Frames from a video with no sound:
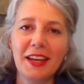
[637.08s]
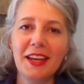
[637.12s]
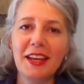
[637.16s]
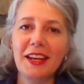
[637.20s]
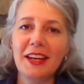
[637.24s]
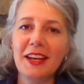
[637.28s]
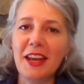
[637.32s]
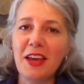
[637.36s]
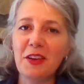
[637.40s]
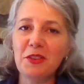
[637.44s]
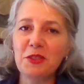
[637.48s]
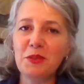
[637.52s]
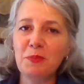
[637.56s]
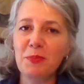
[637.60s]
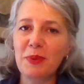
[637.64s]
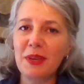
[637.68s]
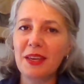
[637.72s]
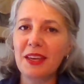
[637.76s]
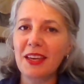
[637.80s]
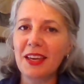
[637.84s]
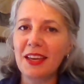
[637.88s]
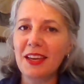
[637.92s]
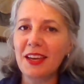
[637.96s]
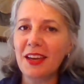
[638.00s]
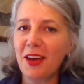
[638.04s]
Now,
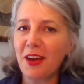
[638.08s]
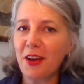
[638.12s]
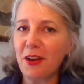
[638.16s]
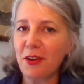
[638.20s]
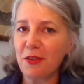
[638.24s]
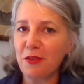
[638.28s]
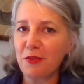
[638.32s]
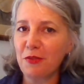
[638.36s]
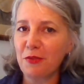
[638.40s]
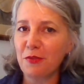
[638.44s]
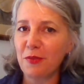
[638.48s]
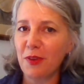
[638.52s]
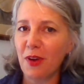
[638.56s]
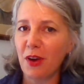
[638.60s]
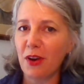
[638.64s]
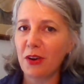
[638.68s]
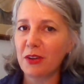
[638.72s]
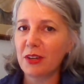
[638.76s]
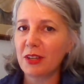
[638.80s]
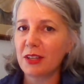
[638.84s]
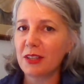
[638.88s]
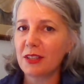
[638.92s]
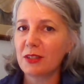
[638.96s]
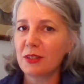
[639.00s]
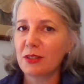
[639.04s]
speaking of
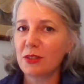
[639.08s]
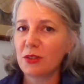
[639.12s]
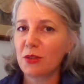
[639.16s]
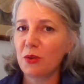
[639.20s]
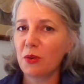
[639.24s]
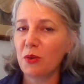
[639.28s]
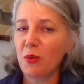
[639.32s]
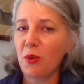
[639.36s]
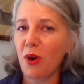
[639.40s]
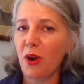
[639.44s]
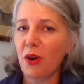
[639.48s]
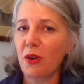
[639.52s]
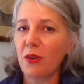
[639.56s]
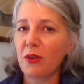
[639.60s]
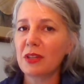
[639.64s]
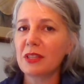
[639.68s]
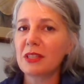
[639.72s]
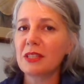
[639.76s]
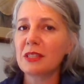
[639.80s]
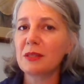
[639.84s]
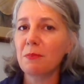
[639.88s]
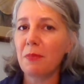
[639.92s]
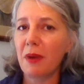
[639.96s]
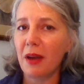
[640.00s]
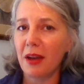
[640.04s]
artists who are
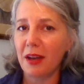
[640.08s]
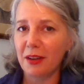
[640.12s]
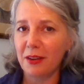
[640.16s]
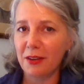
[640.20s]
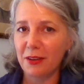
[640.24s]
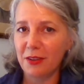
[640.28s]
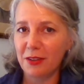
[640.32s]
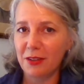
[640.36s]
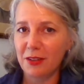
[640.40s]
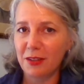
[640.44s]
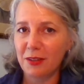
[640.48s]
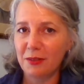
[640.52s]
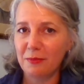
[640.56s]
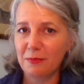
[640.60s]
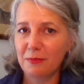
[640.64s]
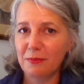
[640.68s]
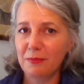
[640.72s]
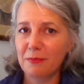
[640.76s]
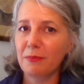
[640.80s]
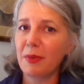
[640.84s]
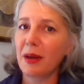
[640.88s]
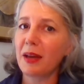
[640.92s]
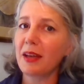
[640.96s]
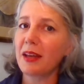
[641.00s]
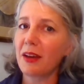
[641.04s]
inspired
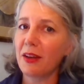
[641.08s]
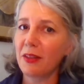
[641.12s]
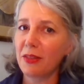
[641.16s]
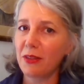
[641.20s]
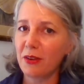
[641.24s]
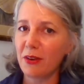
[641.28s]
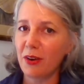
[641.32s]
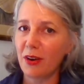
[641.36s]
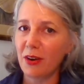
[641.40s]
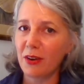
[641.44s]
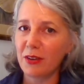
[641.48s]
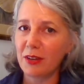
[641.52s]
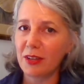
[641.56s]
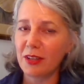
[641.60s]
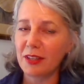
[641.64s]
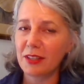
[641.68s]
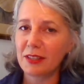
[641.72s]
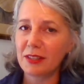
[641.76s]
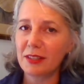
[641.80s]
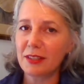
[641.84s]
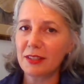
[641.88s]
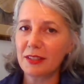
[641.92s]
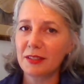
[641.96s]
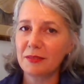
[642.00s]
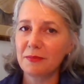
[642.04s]
by other
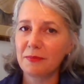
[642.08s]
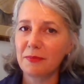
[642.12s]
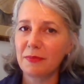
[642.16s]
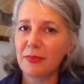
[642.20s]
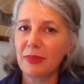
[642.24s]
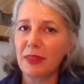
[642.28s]
artists,